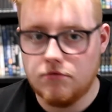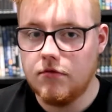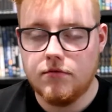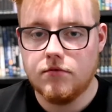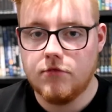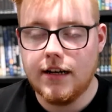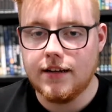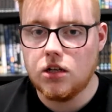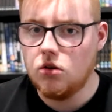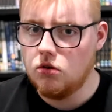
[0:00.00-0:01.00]

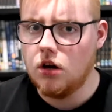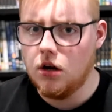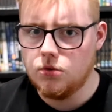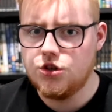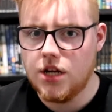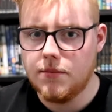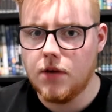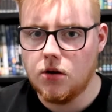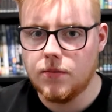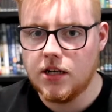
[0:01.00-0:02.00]
really cool oh shit
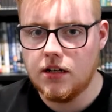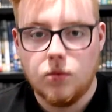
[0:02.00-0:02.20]
moment.